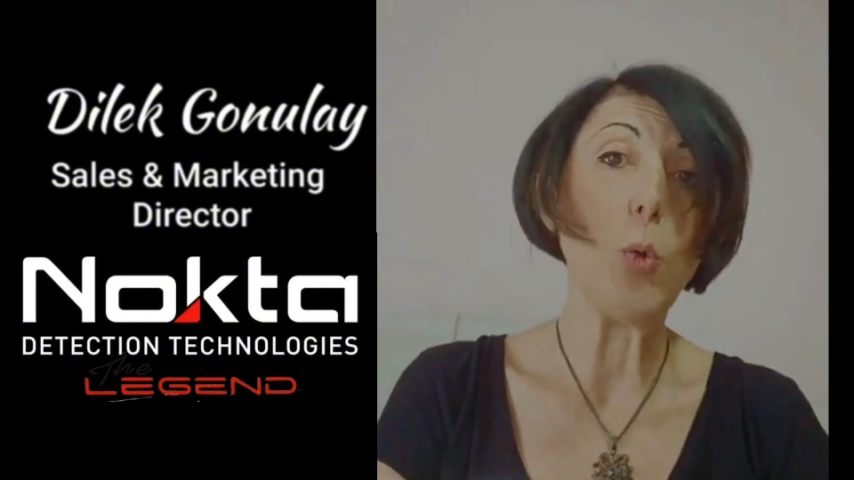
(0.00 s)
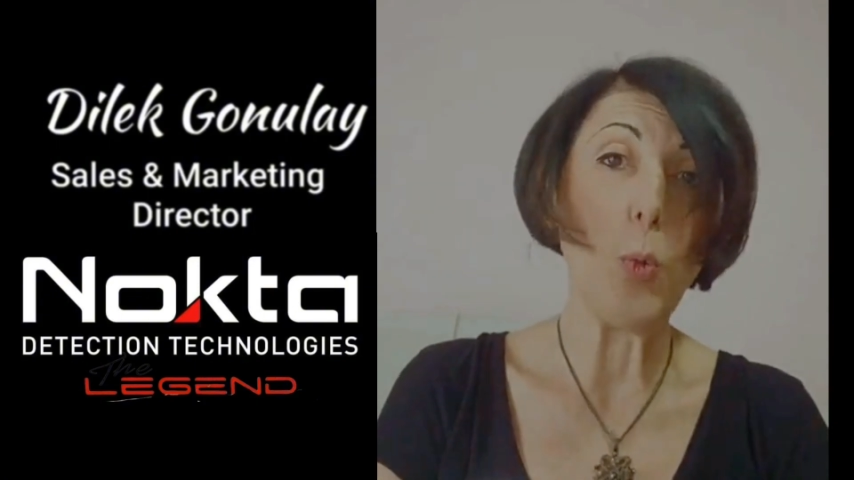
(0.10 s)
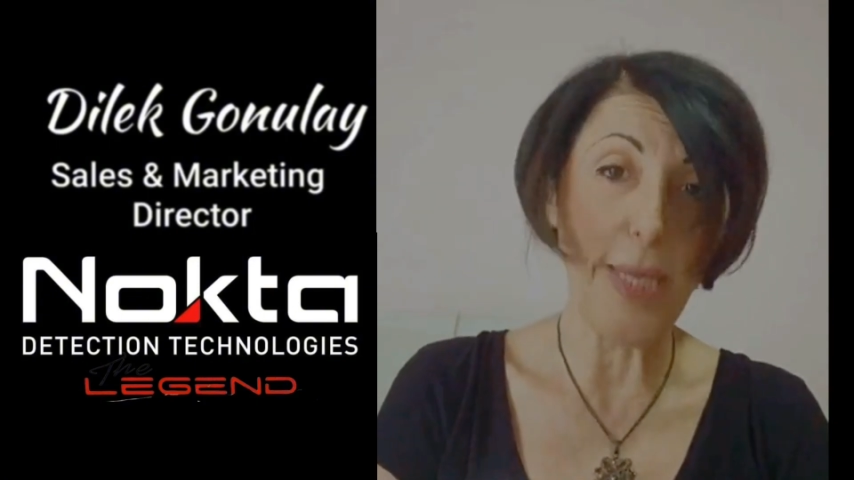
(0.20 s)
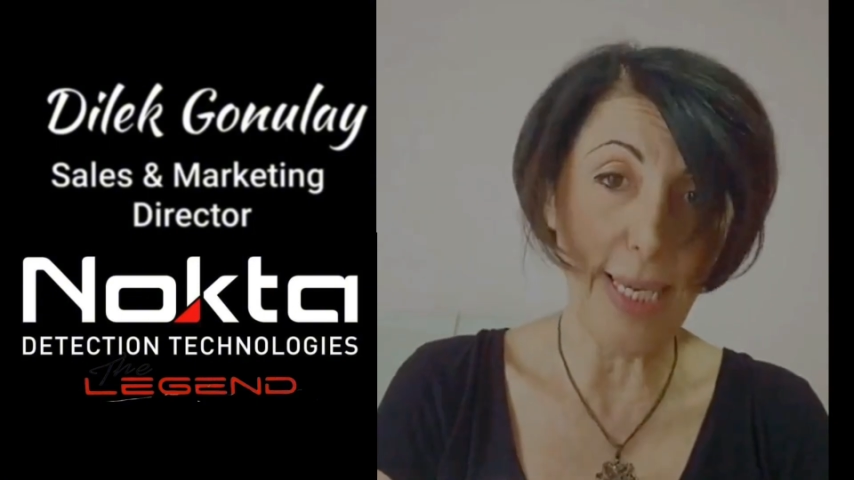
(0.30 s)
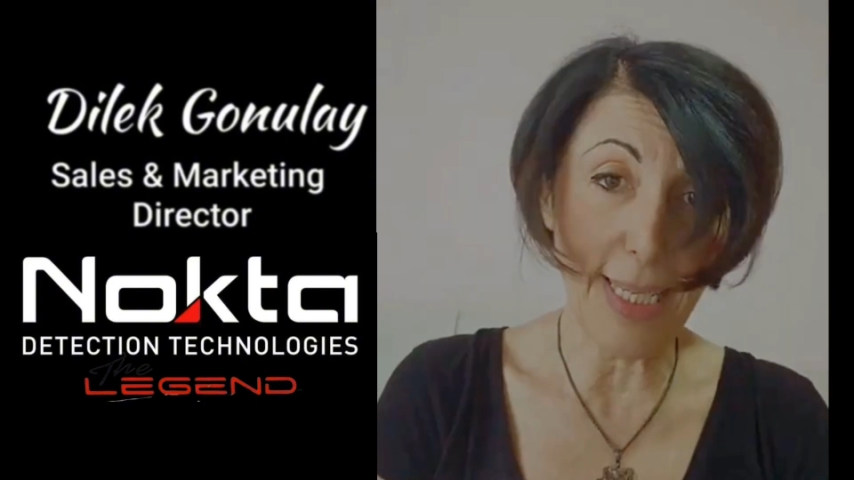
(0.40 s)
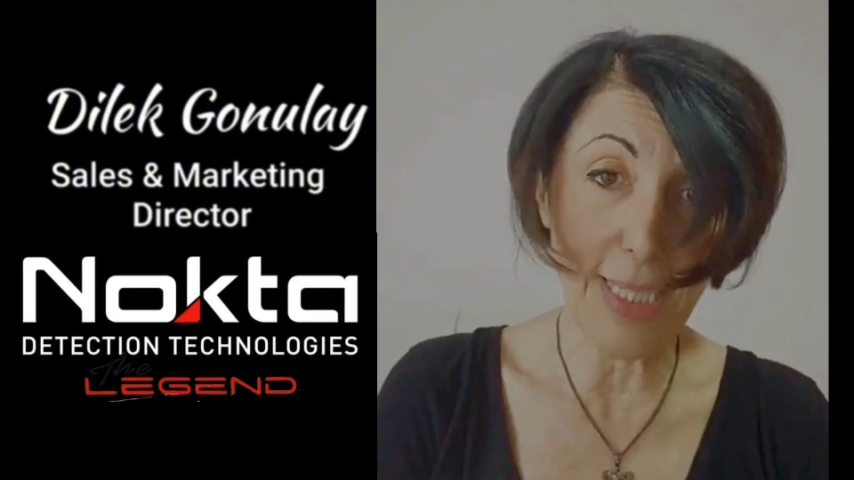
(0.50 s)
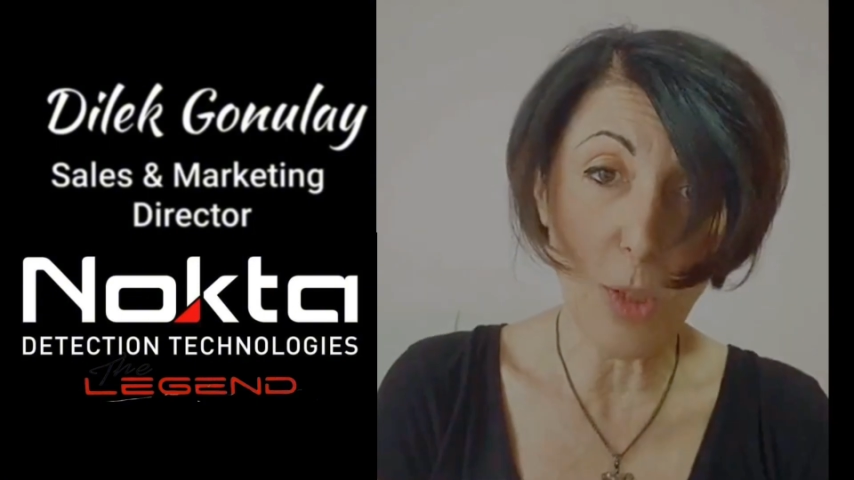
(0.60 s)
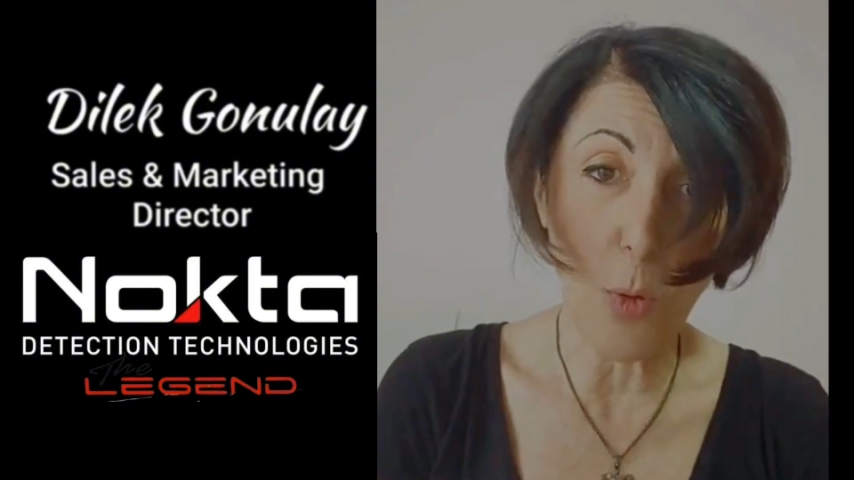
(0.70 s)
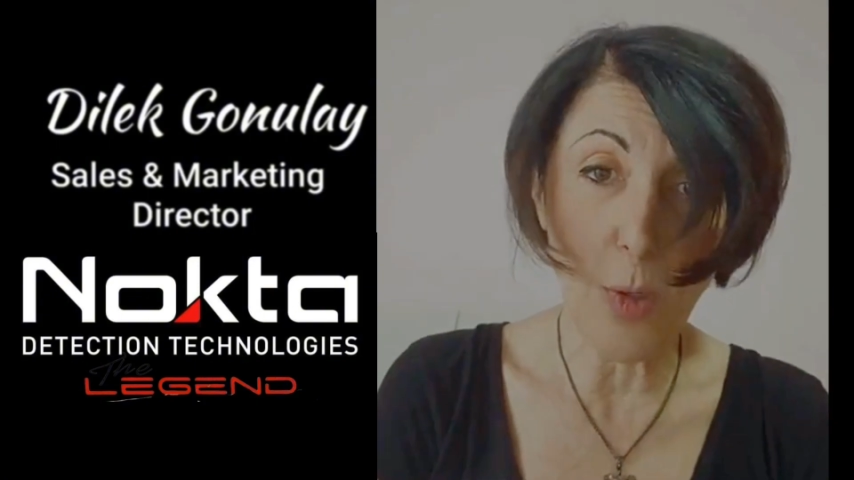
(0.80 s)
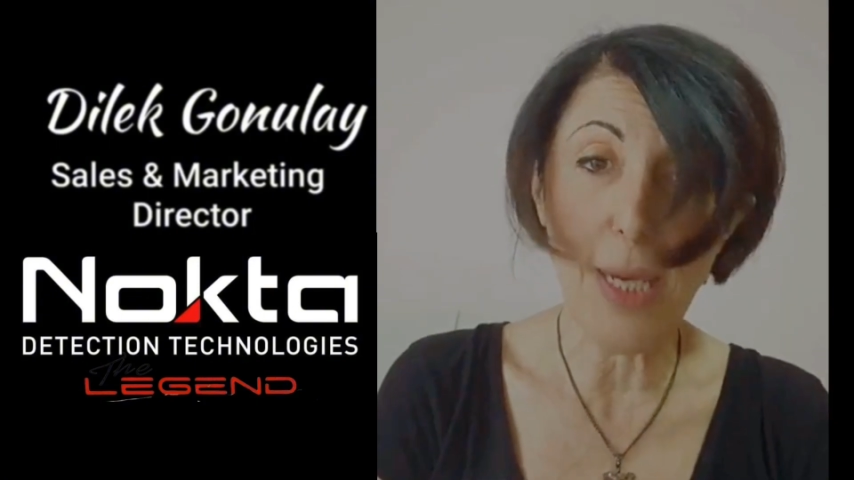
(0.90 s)
weeks,
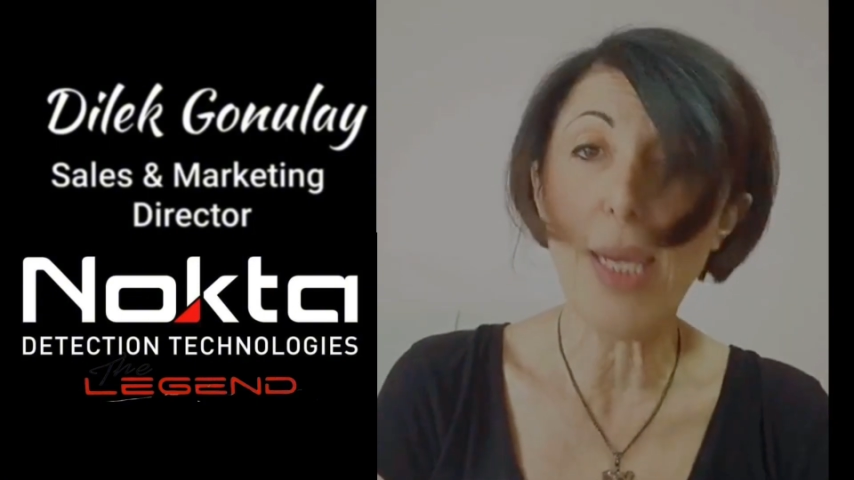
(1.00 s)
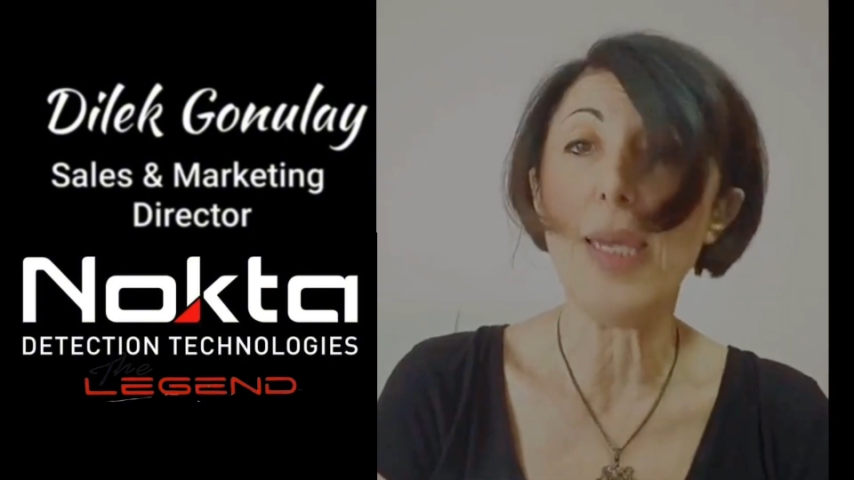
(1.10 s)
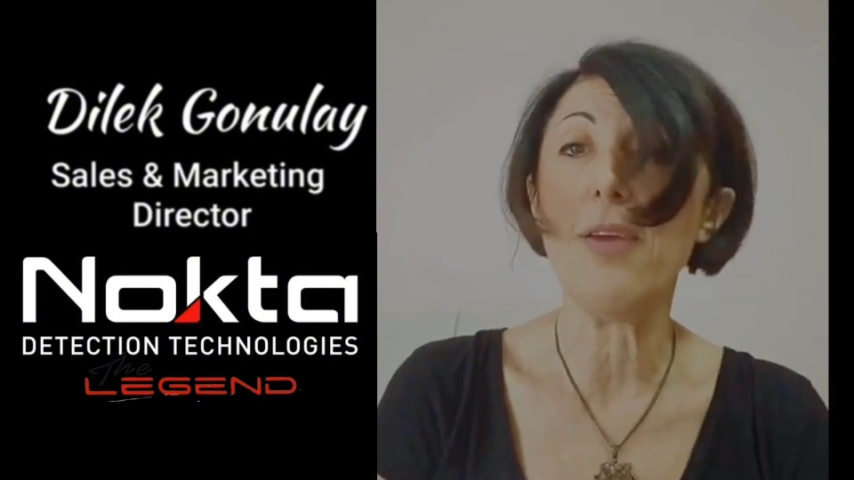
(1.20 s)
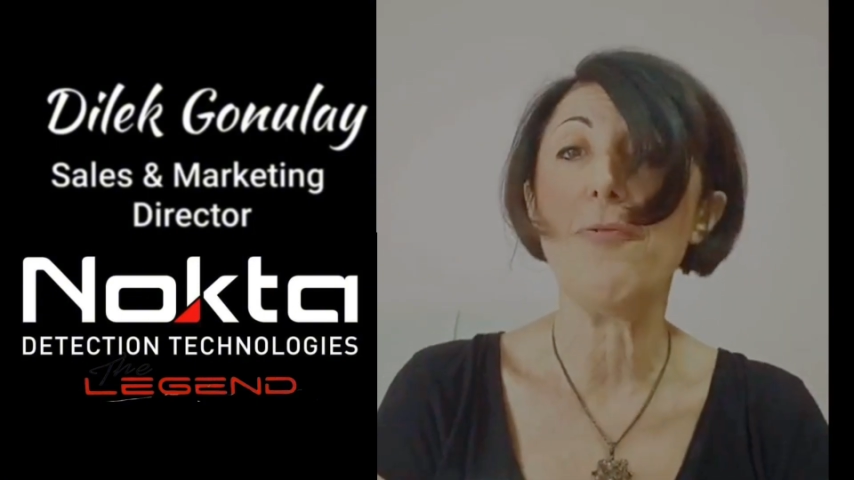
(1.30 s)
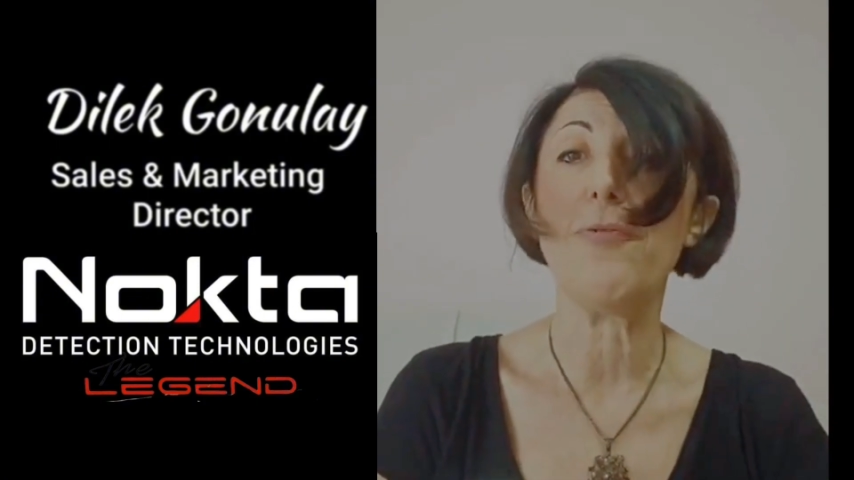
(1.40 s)
okay, if